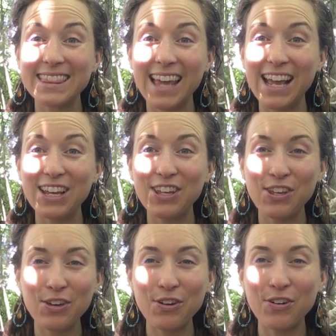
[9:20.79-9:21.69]
Thank
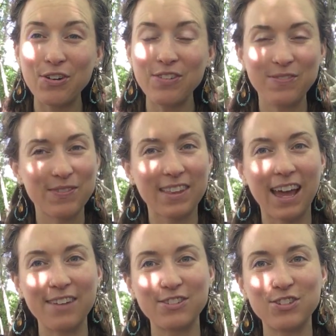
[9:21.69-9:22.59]
you.
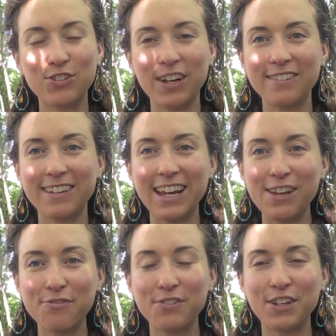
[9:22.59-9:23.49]
I've enjoyed
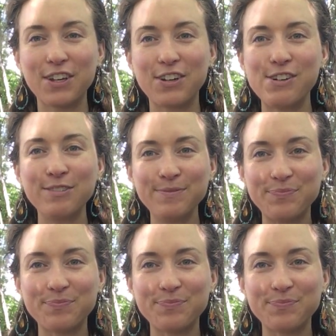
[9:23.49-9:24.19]
reading for you.